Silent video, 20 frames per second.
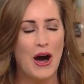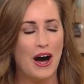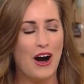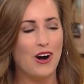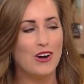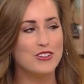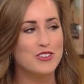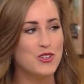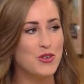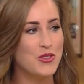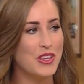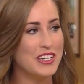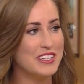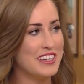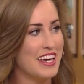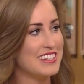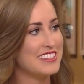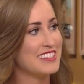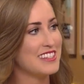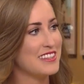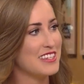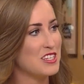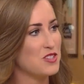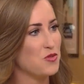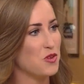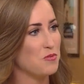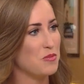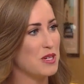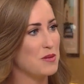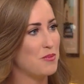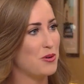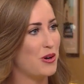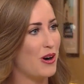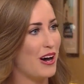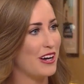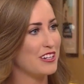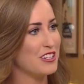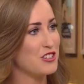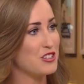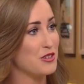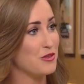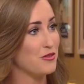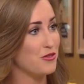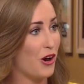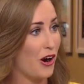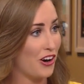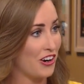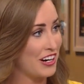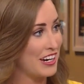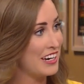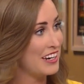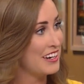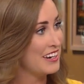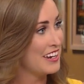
Also, they tested this with people on a safari.